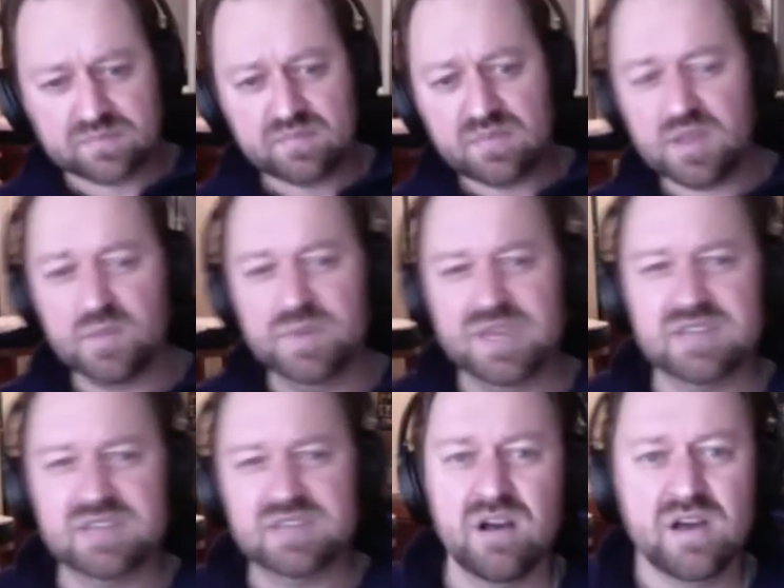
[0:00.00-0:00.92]
Because
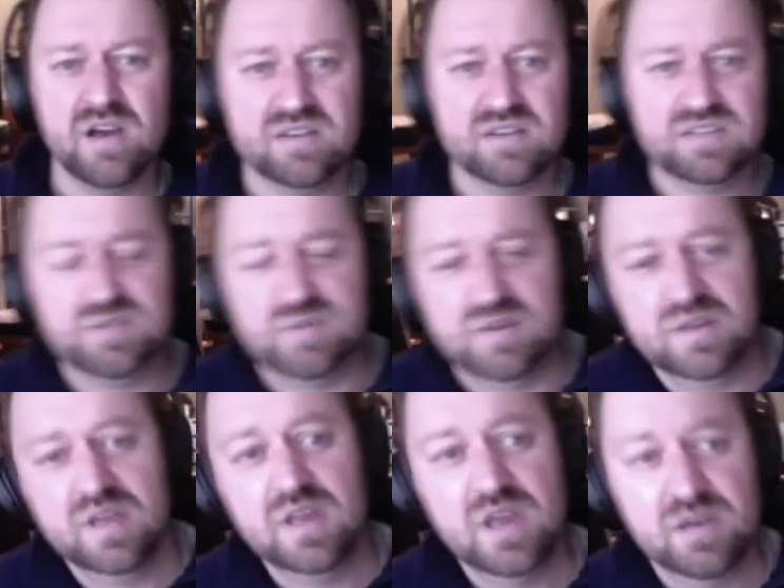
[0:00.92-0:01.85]
Hong Kong cinema,
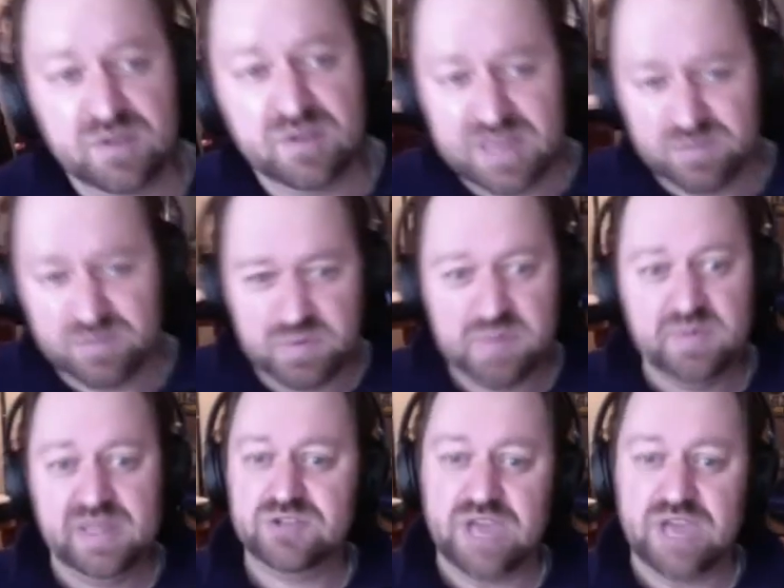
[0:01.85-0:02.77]
for example, people
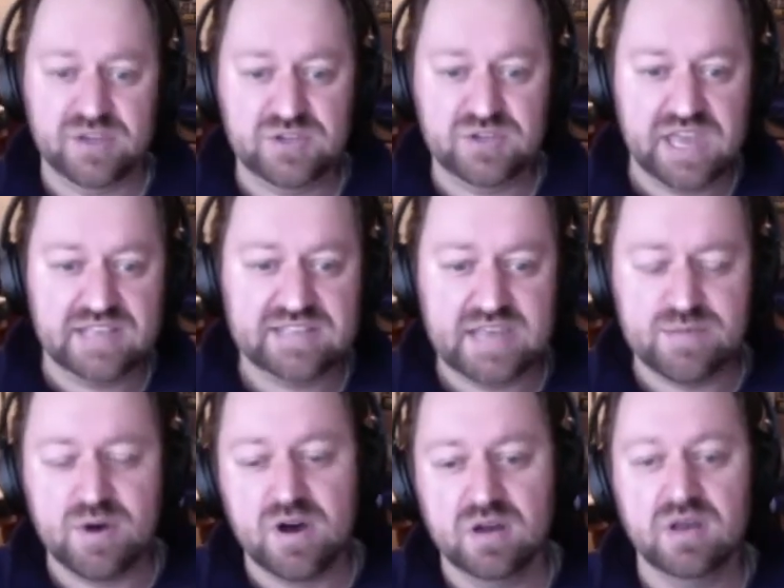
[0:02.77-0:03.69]
like Jackie Chan, Sammo
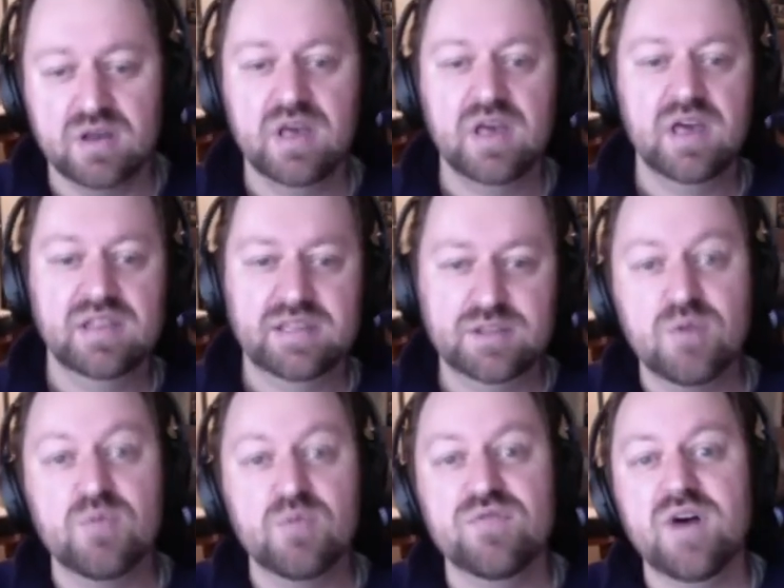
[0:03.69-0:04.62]
Hung, they don't
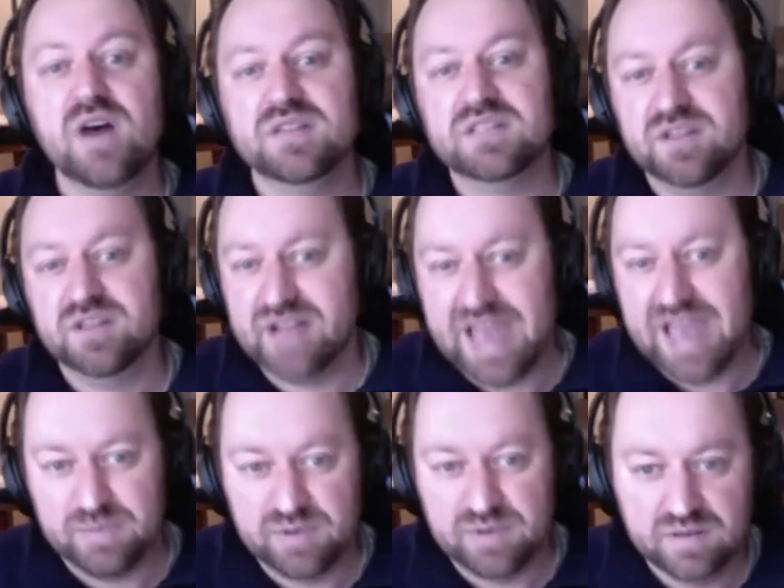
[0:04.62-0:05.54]
move on until they're
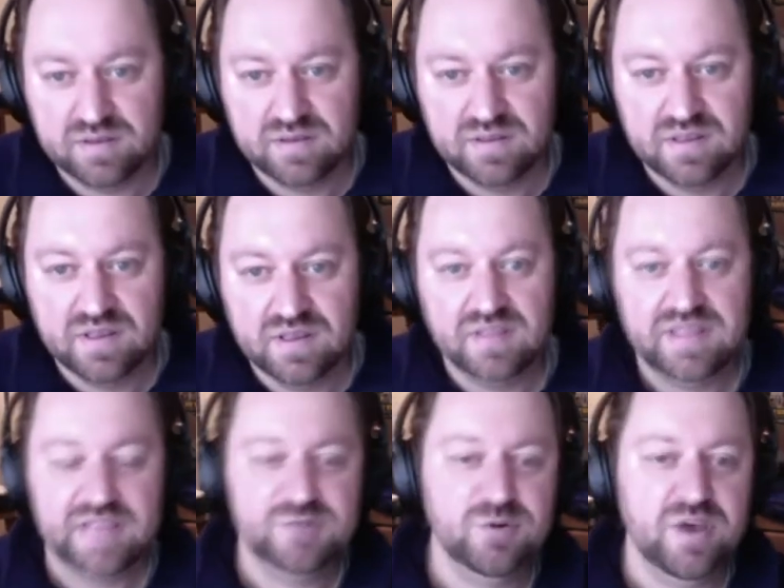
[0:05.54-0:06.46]
happy.
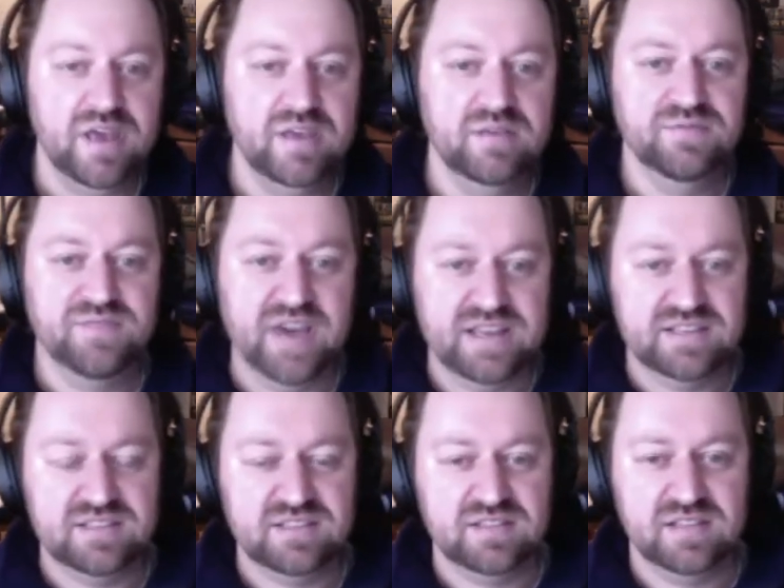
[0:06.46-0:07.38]
That's why
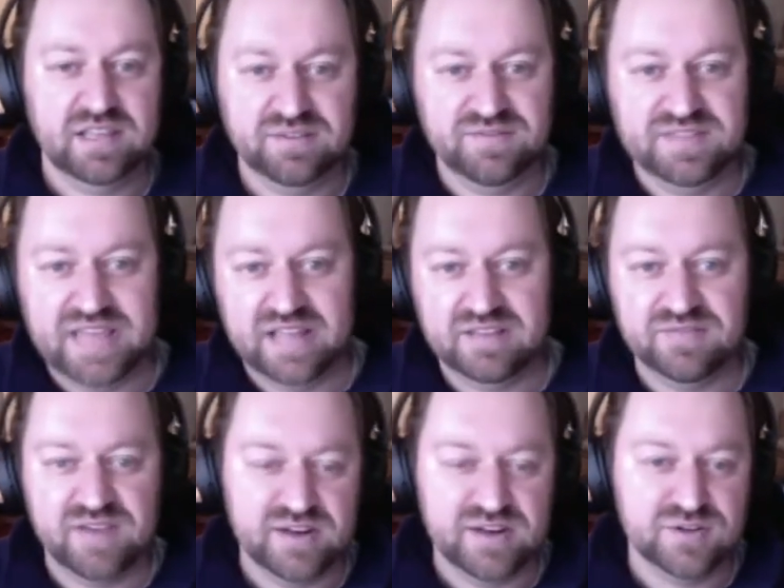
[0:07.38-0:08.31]
fights like the finale
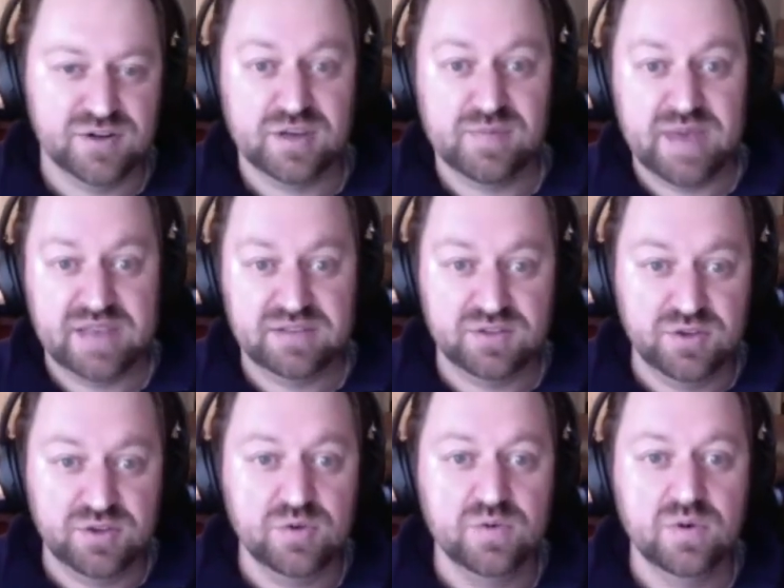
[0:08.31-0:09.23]
fight in Drunken Master
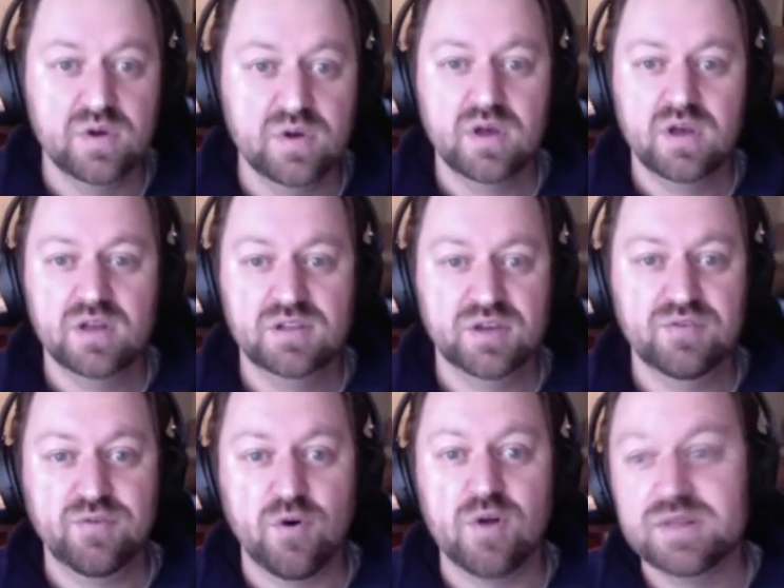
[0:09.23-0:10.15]
2 took
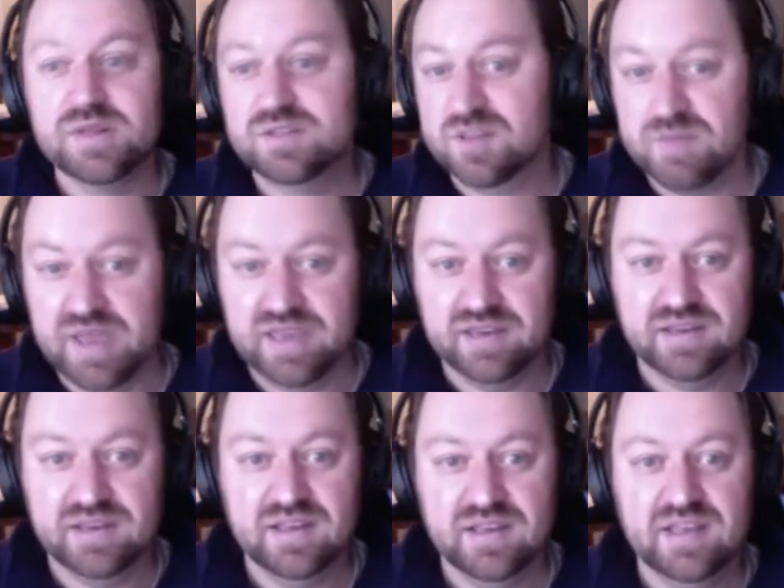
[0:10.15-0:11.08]
4 months to make.
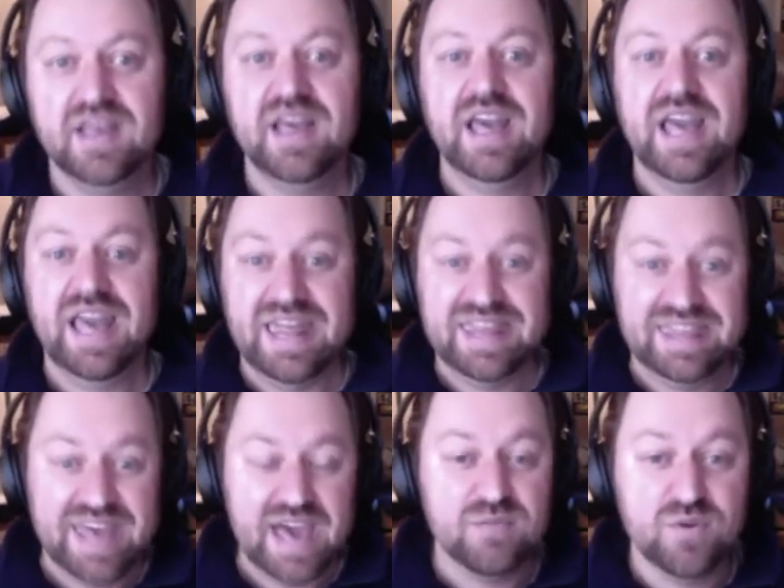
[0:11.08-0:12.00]

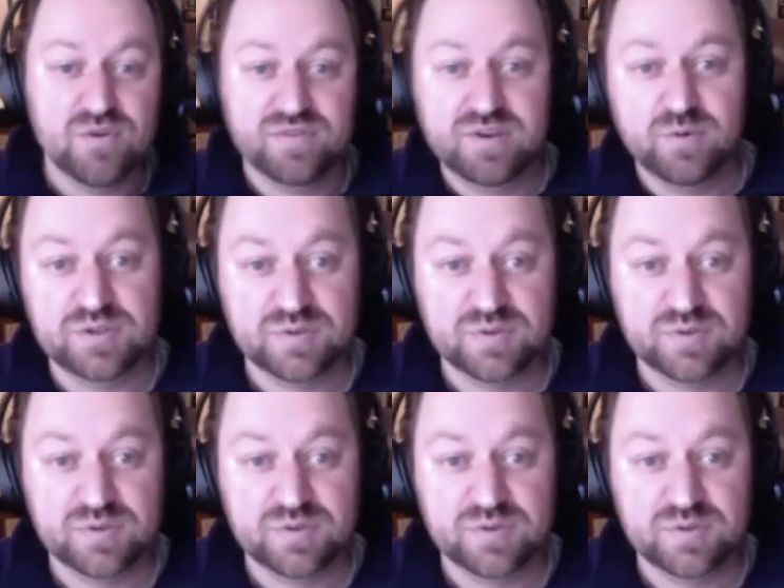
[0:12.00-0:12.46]
That movie was